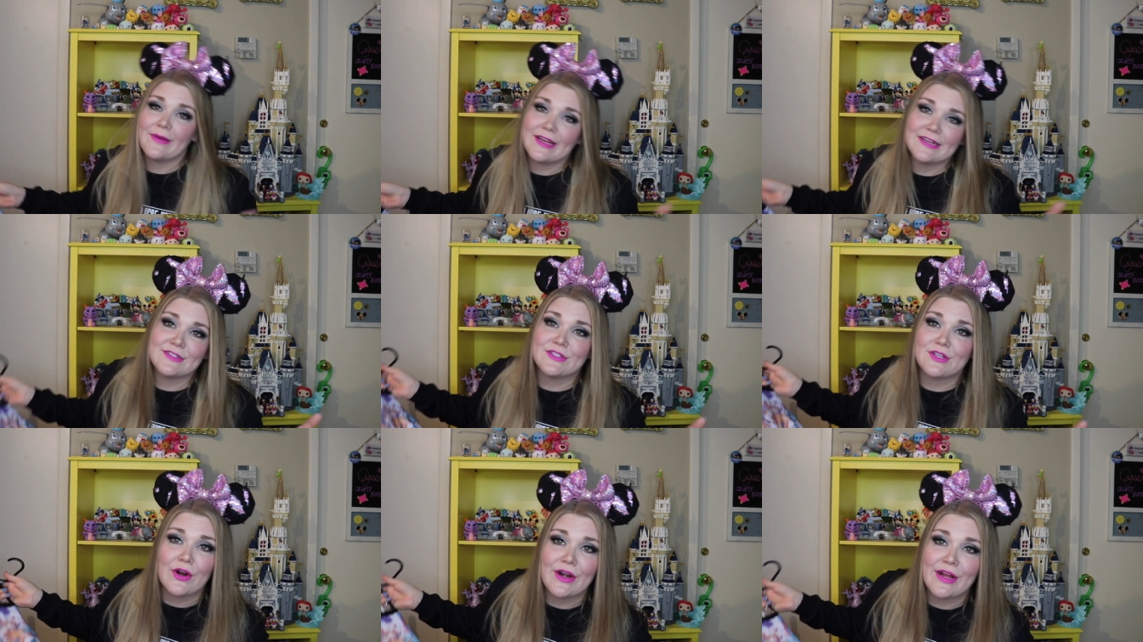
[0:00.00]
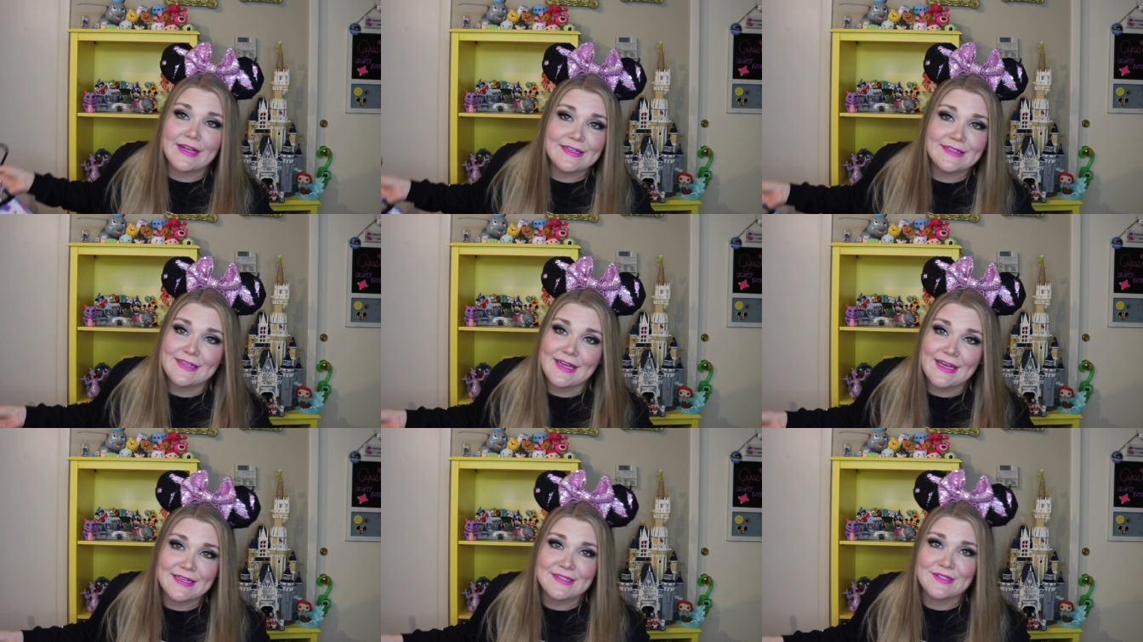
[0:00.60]
because this already
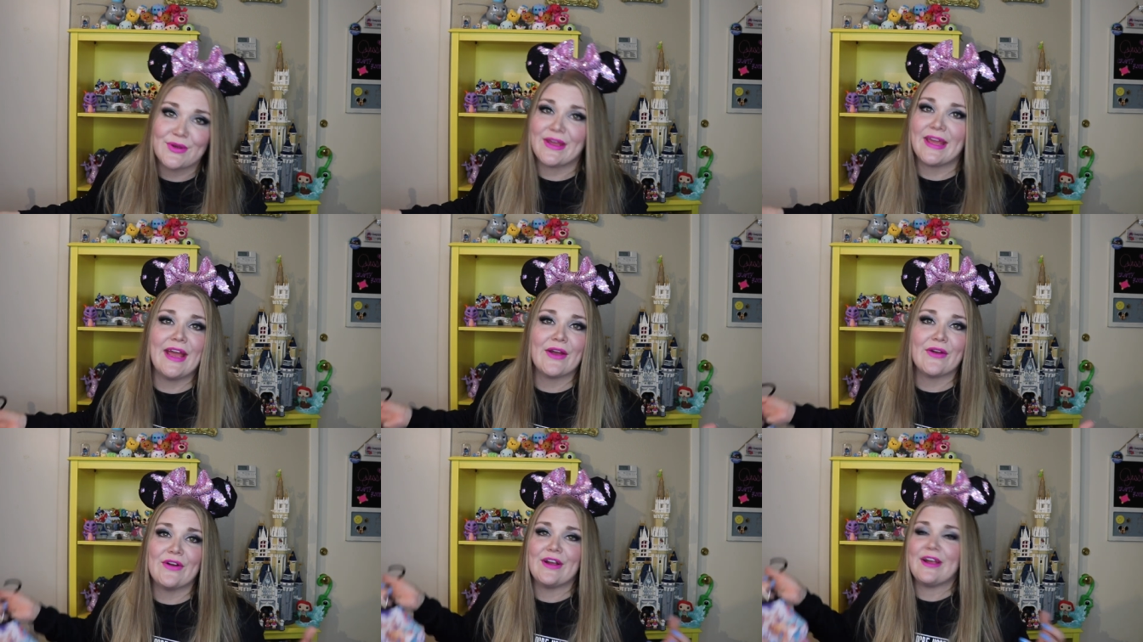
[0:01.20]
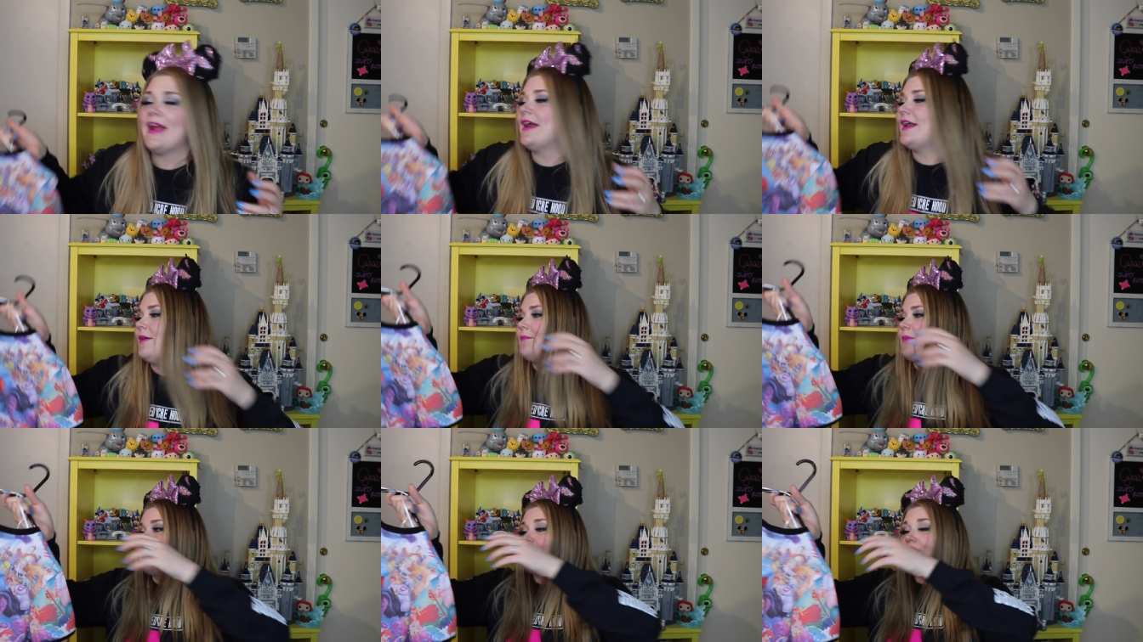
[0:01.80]
exists, so I can't create
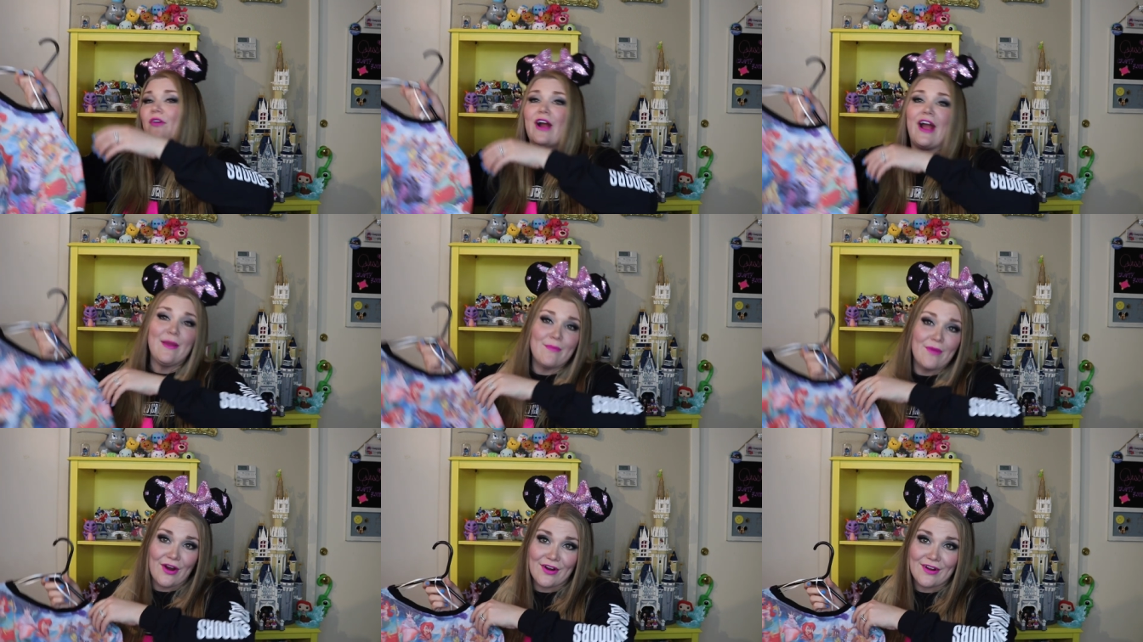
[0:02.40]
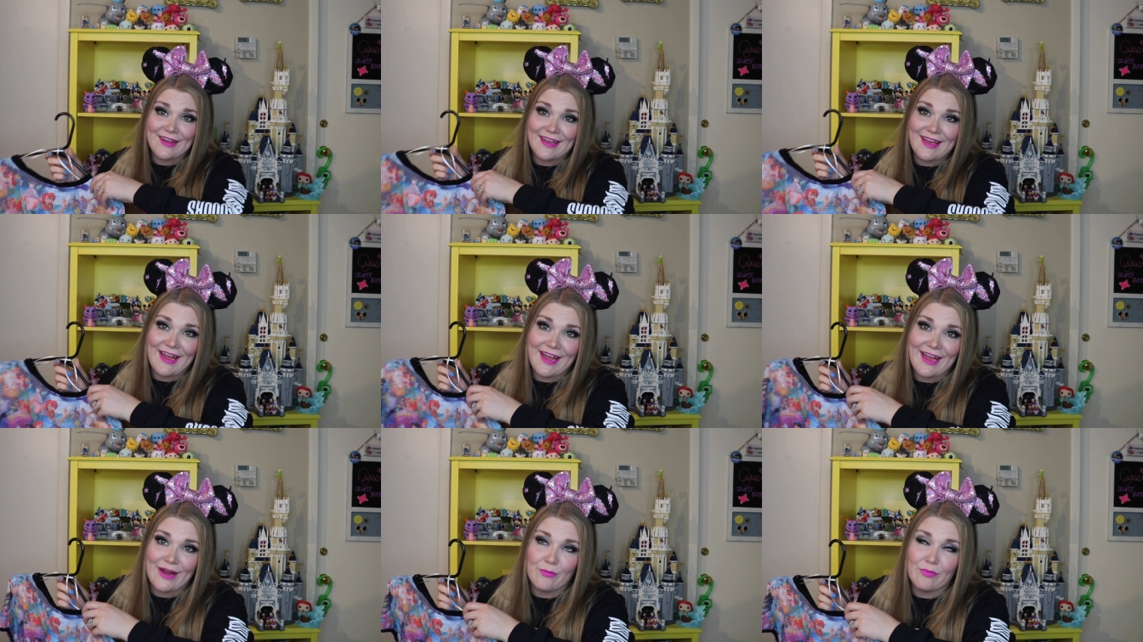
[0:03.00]
it, but Primark
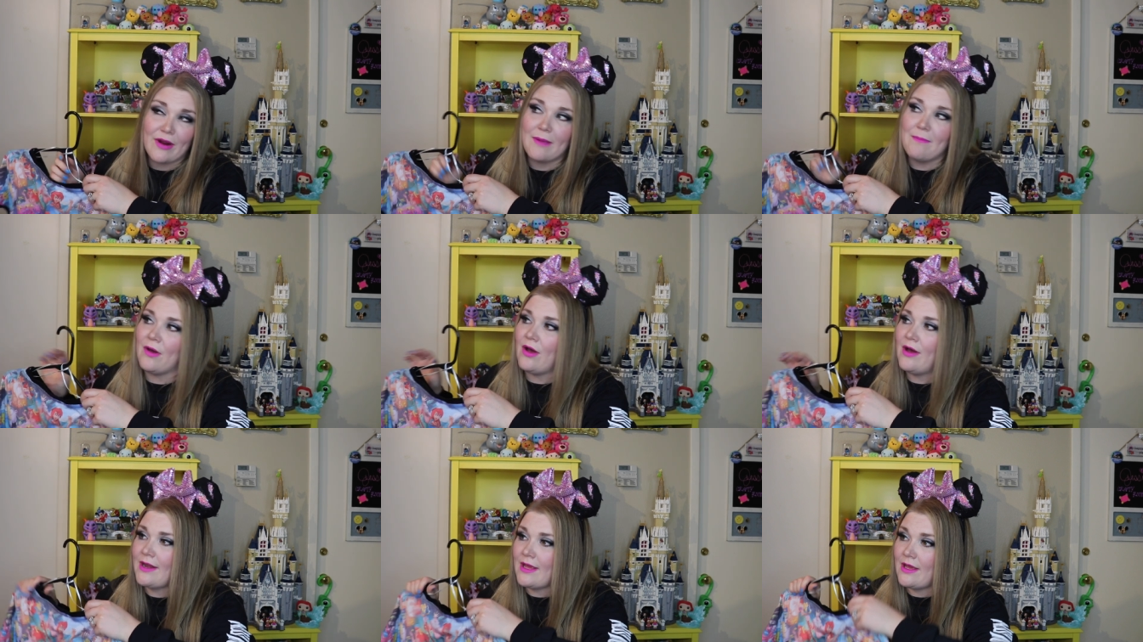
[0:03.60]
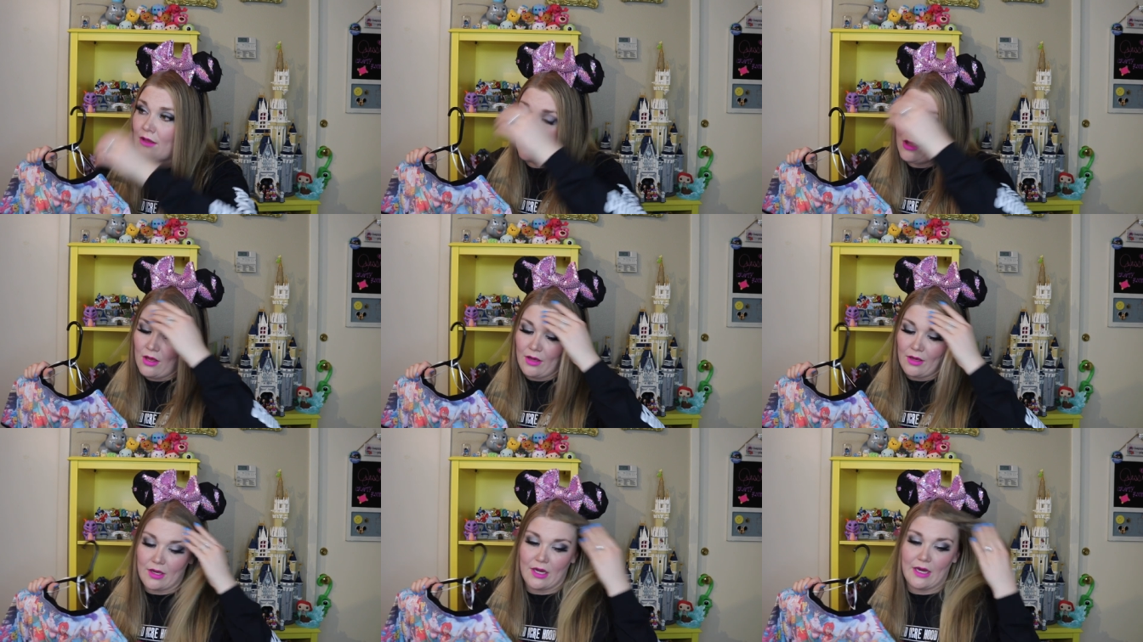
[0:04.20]
can. Primani,
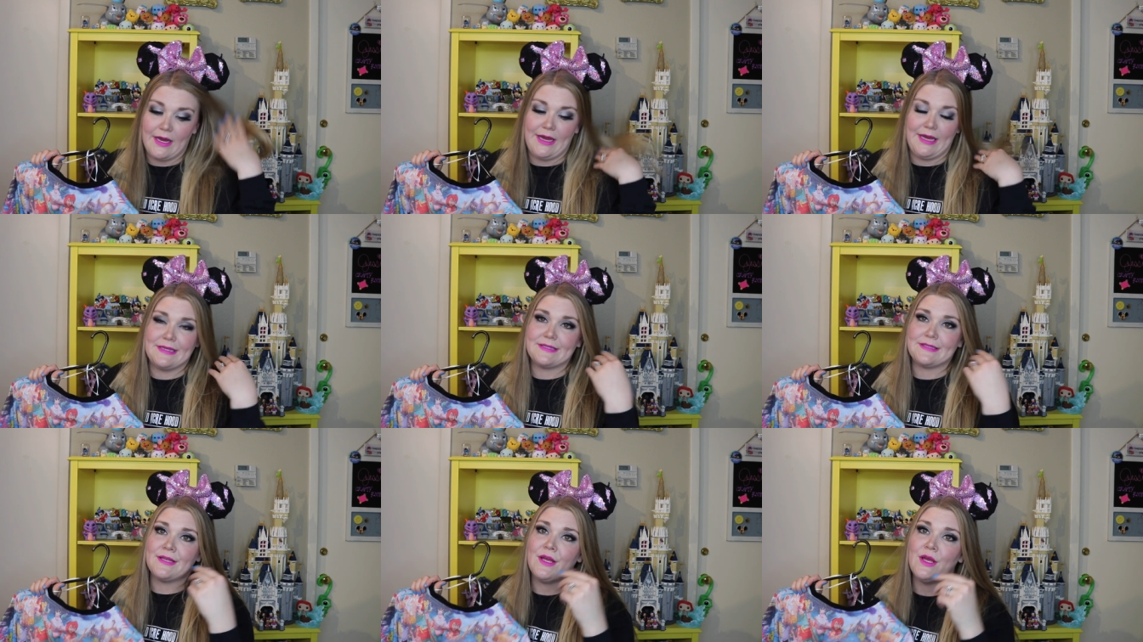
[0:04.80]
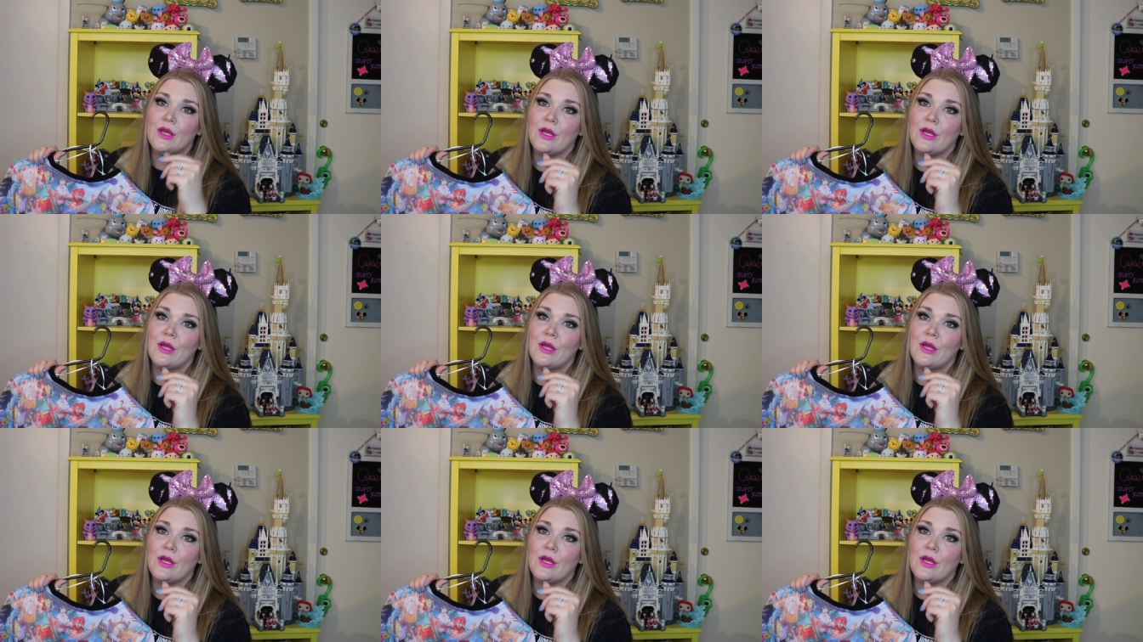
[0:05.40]
guys.